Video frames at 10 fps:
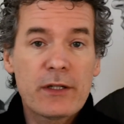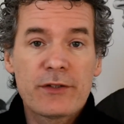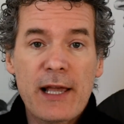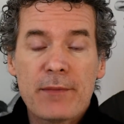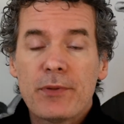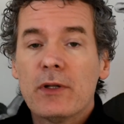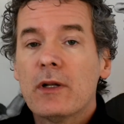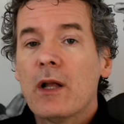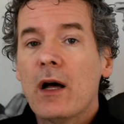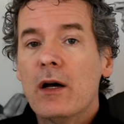
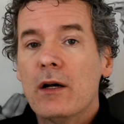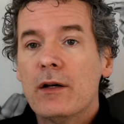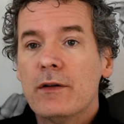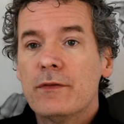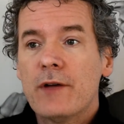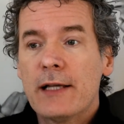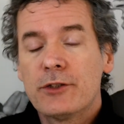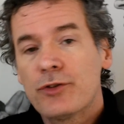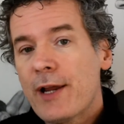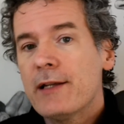example of a
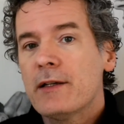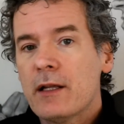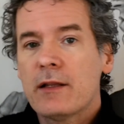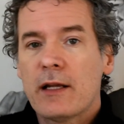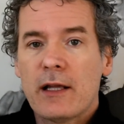trend that I